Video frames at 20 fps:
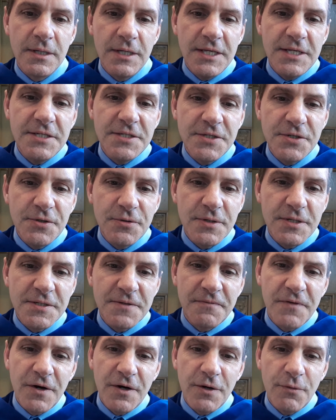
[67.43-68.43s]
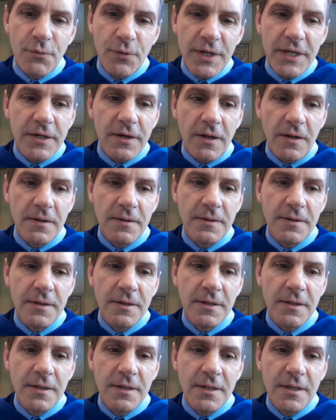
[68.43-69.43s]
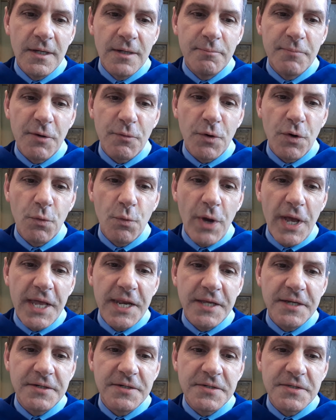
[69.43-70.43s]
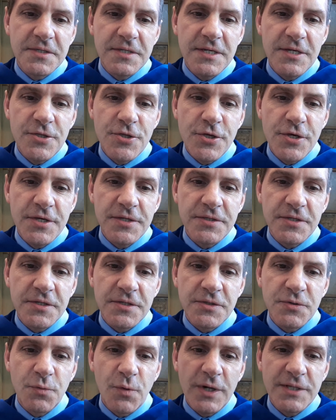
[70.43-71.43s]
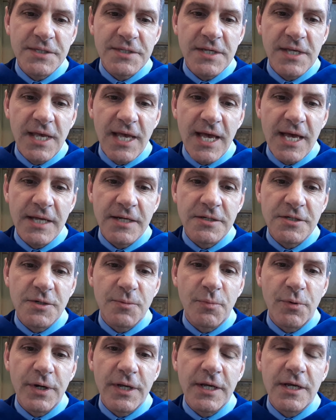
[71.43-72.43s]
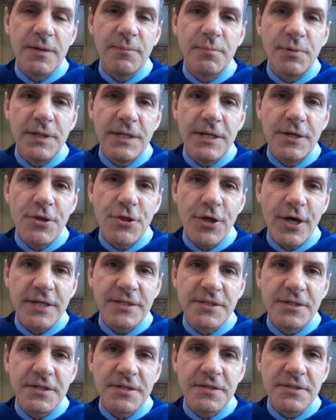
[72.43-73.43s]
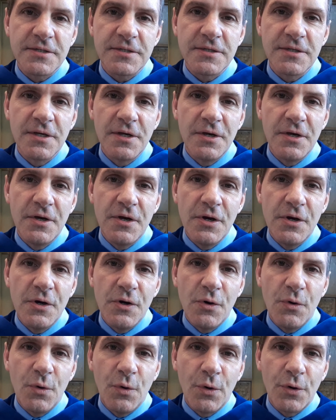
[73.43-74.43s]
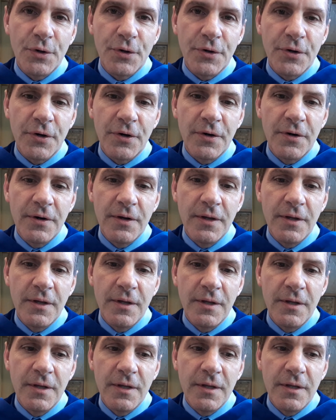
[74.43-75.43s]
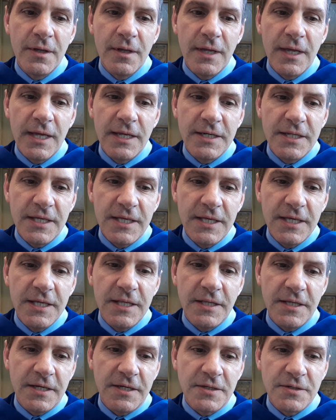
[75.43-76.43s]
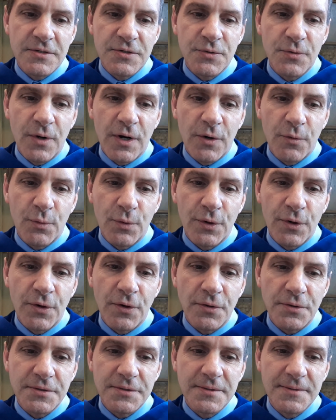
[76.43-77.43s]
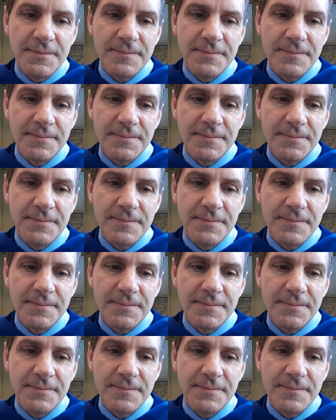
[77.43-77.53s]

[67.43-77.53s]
Easter is very real, but we're waiting to see Jesus once again to bring complete justice, order, and healing to our world.